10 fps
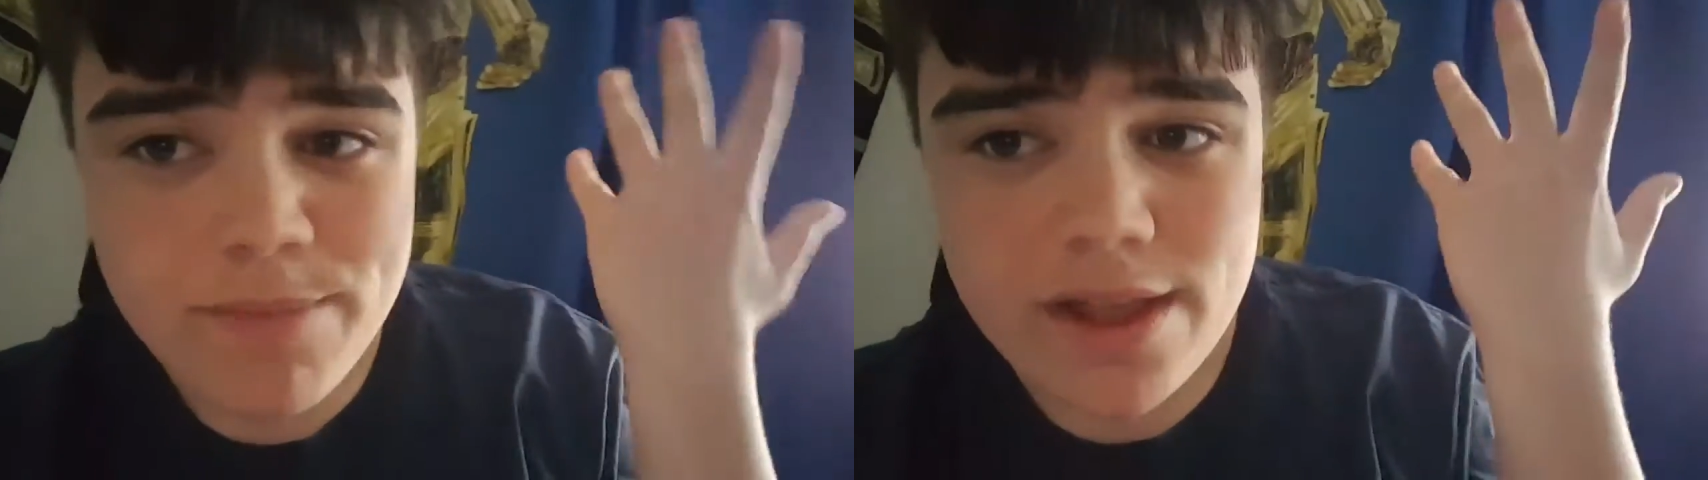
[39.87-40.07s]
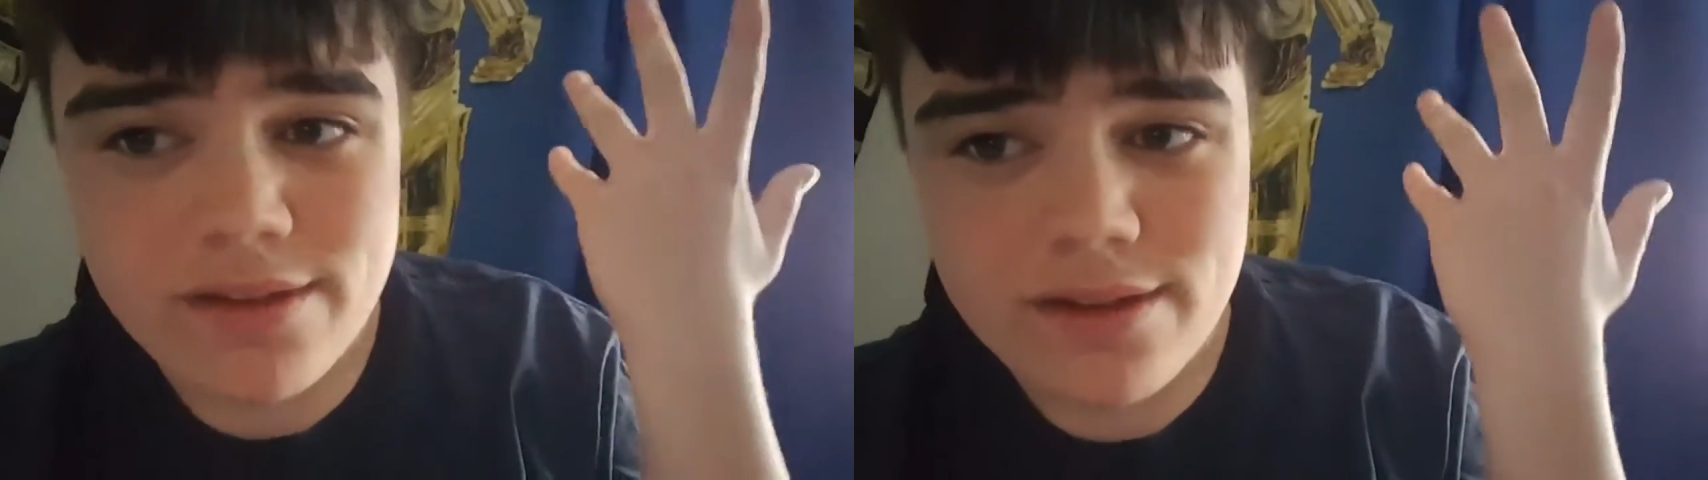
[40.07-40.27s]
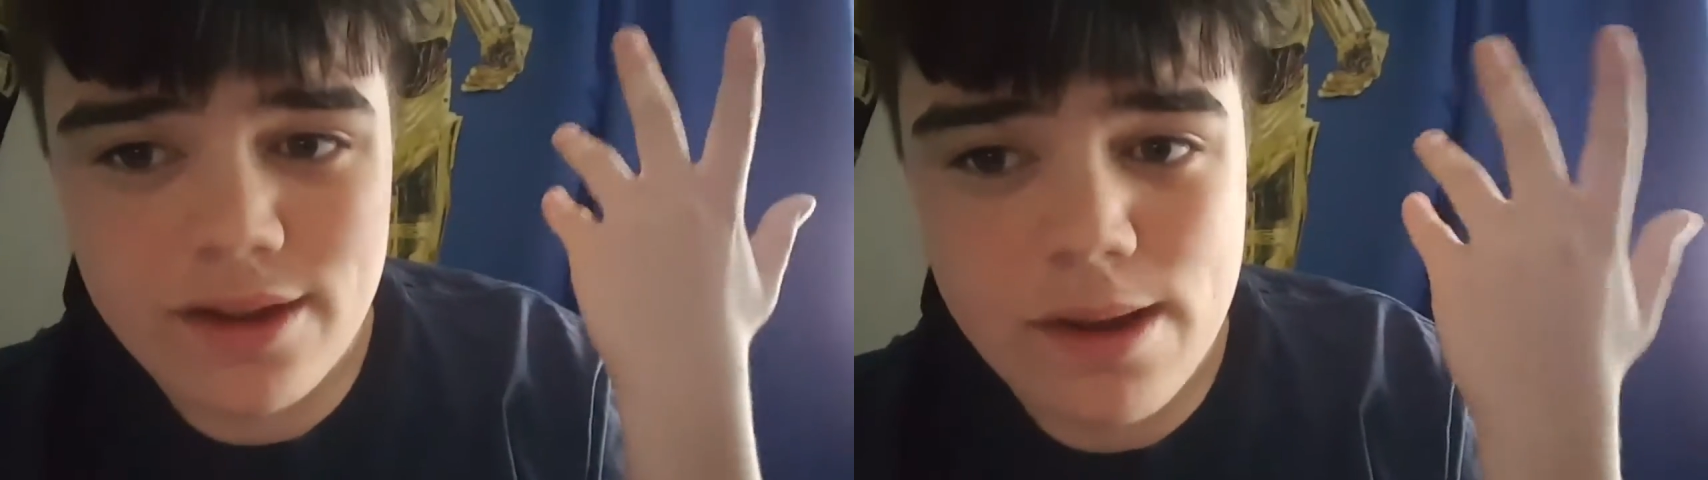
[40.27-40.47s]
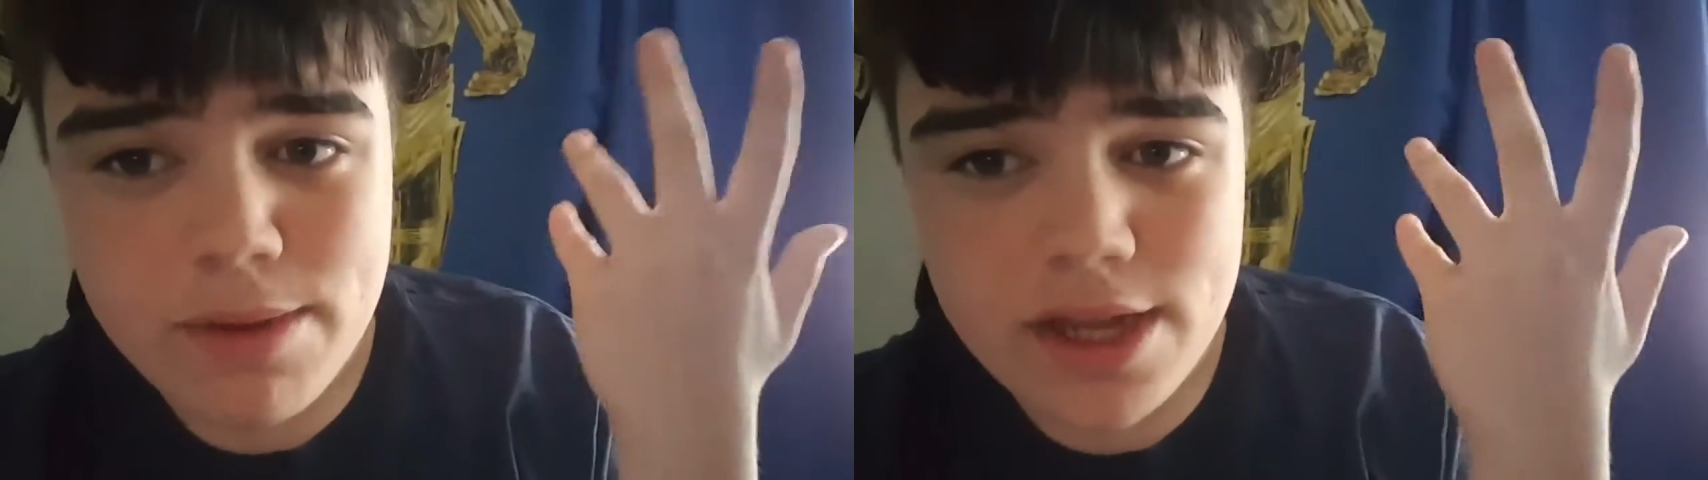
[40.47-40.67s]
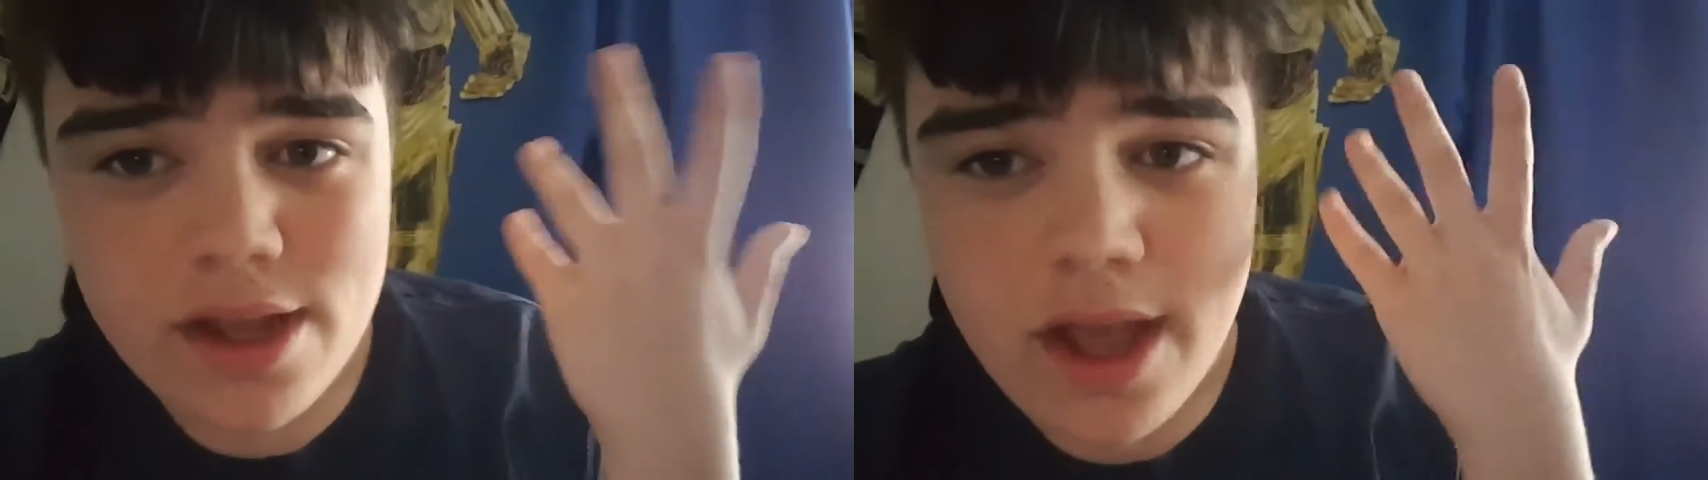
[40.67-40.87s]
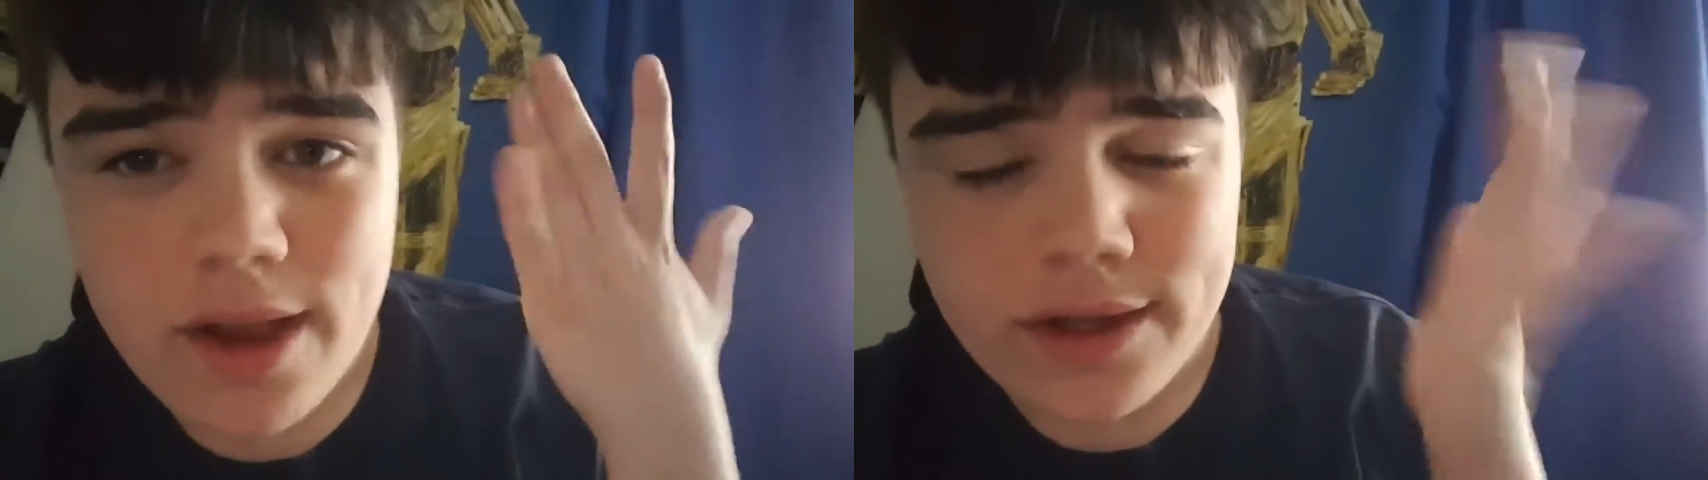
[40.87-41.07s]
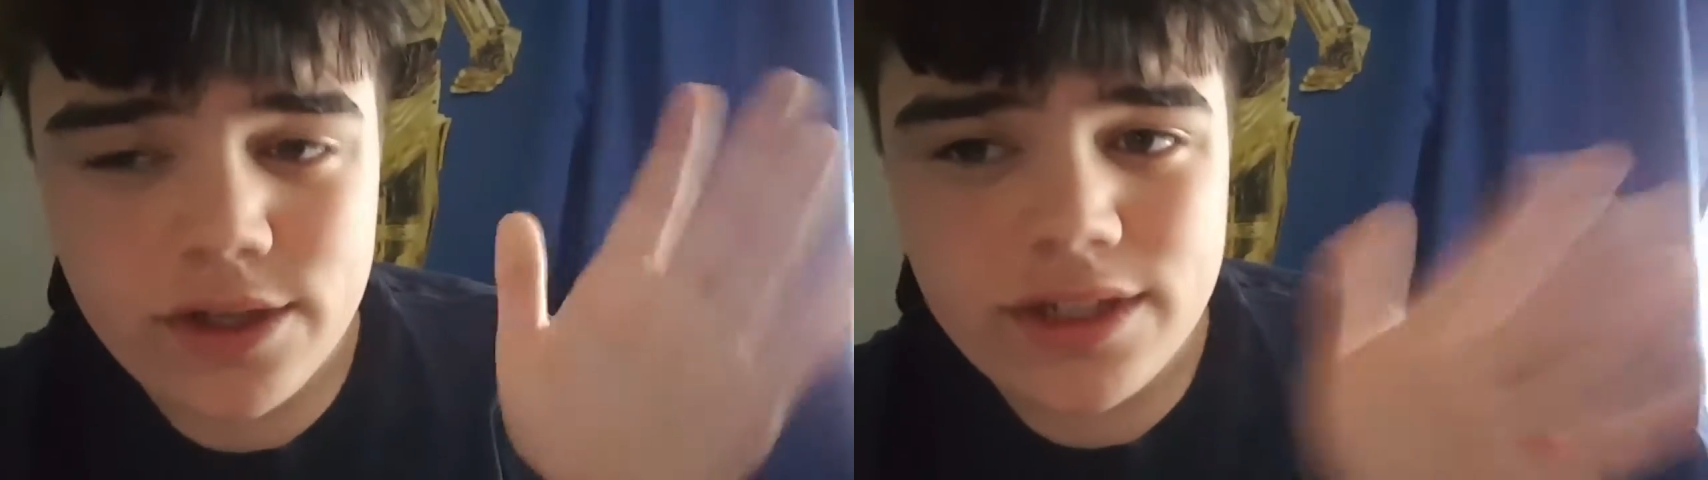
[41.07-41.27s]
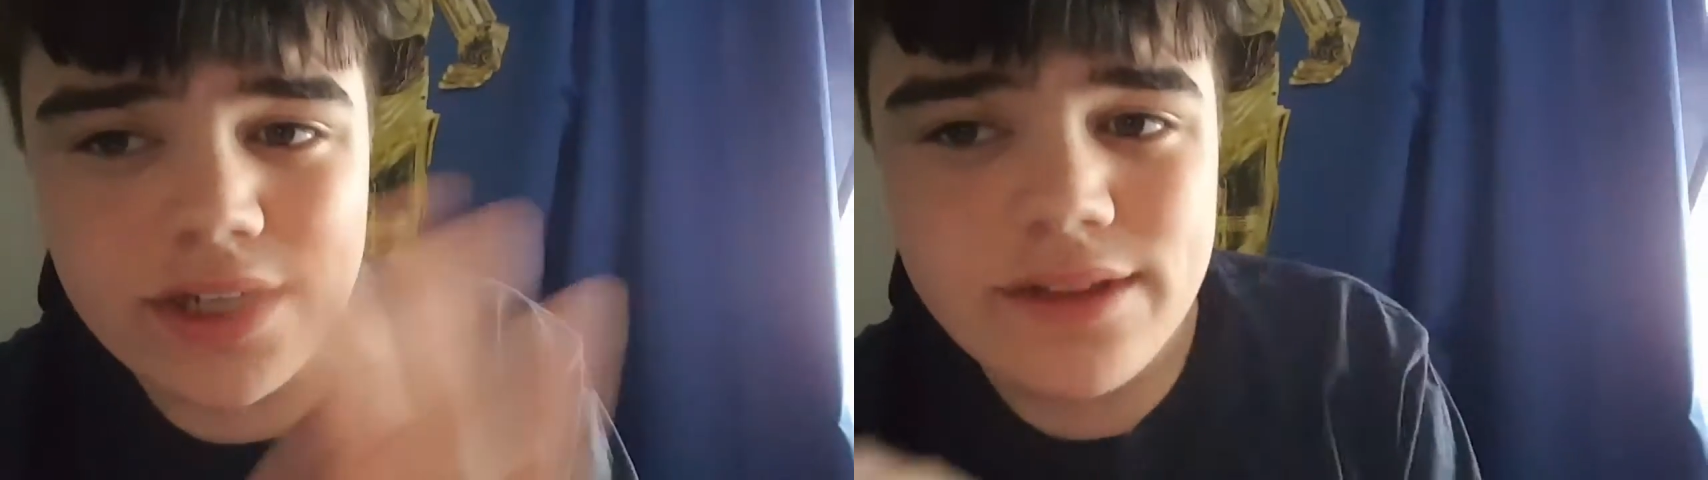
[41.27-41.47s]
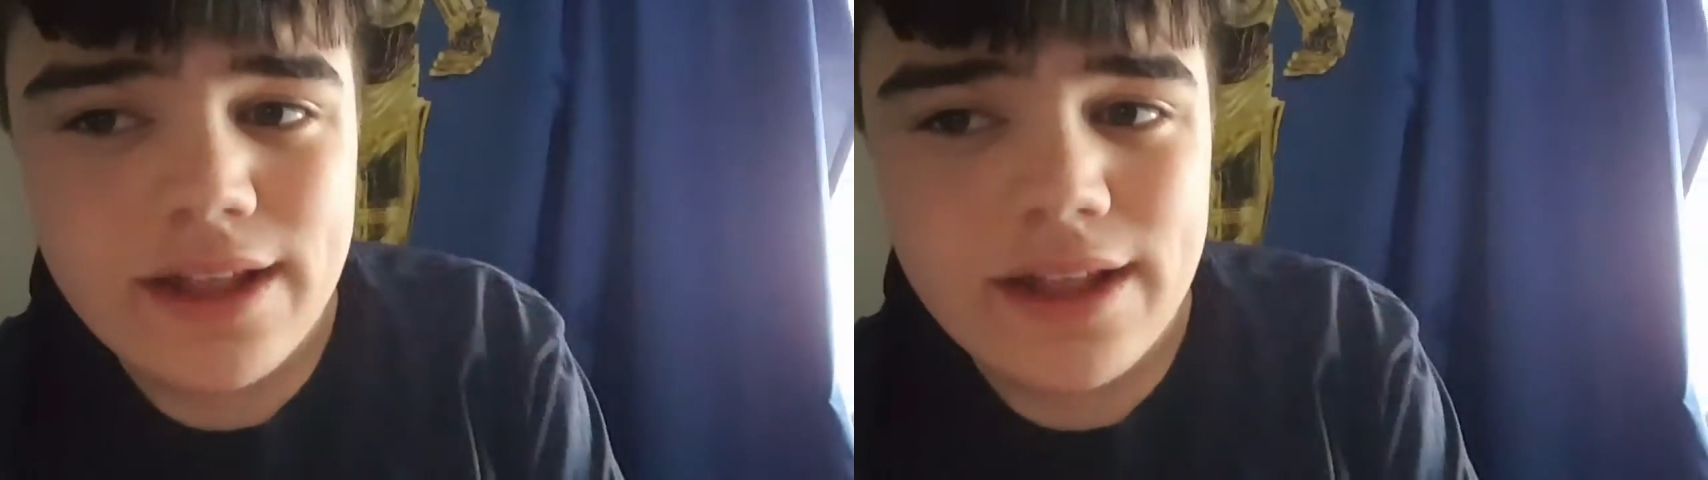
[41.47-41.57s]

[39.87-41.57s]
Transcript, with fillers: that's going to be uh, good.